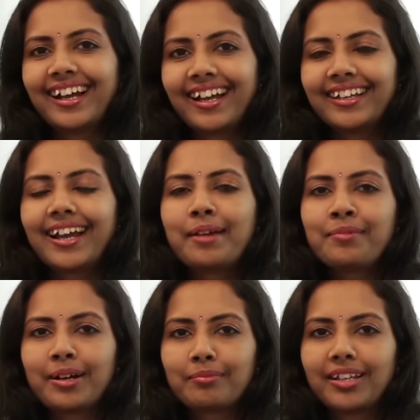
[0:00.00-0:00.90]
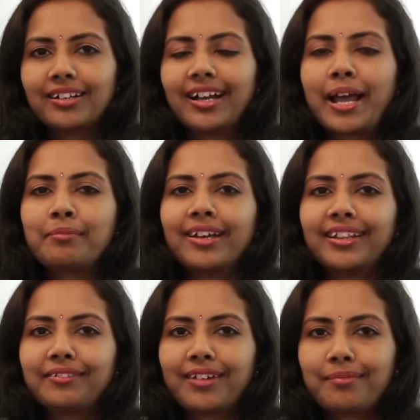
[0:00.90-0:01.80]
Hi, I'm Kamala. I'm a
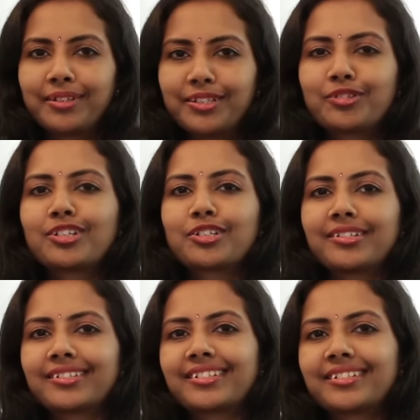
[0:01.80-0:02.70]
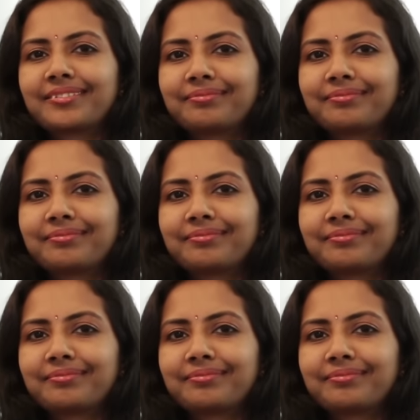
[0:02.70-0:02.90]
HealthifyMe nutritionist.